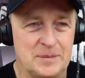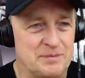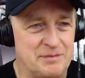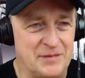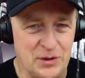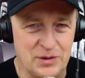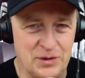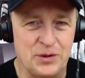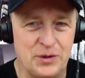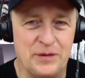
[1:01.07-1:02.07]
you were
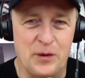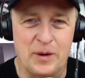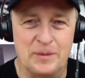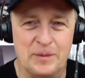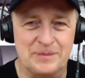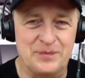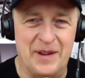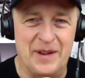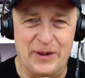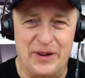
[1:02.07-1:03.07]
true to form. They
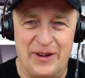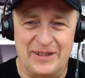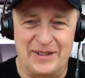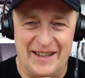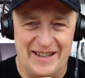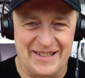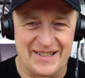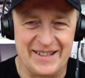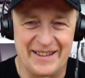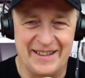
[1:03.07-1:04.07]
were long
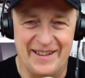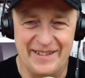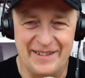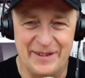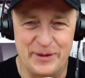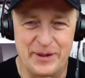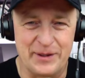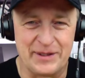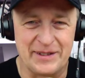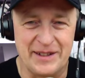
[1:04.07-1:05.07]
days. They
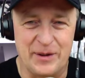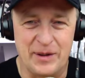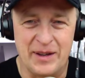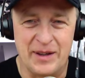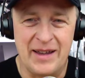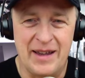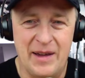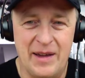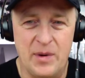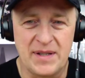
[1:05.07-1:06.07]
were. It
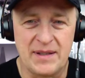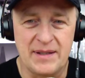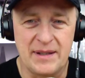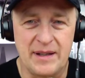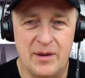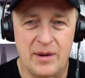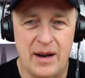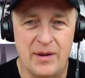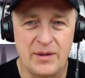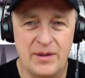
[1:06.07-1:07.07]
wasn't. I
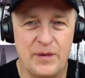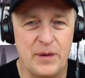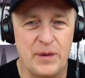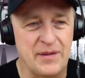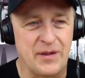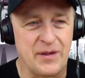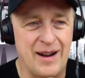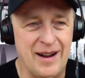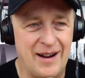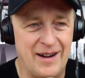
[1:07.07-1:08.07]
don't know if it was ever
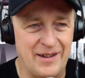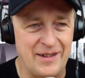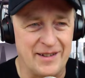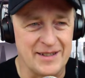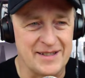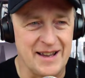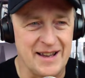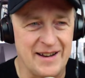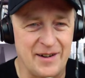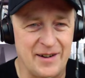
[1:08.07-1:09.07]
hard. It's not
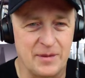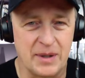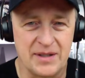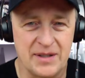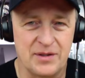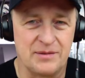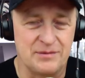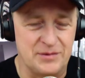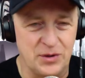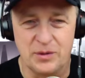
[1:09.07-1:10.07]
hard because you're
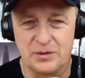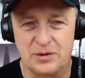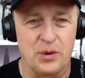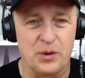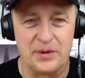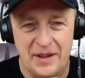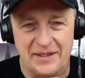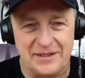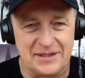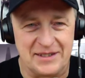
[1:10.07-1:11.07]
doing cool
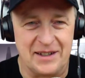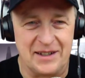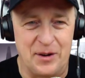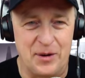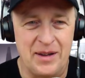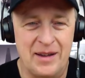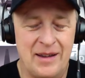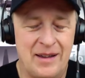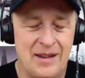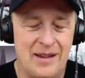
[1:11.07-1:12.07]
things.
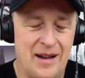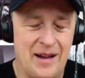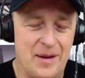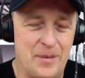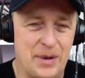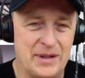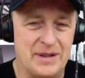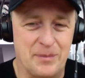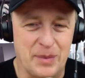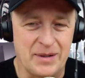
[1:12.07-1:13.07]

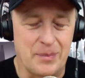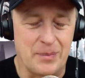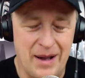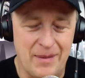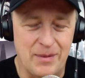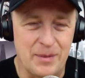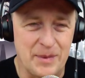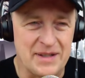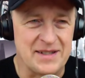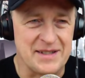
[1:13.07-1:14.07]
But the problem
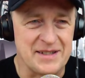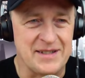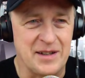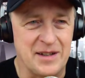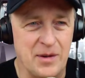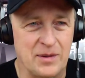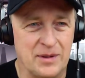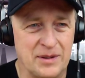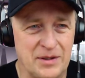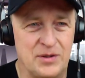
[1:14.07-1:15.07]
is you
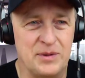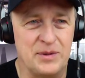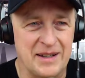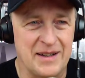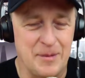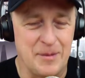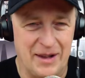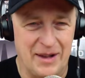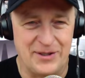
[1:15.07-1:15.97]
do need a couple hours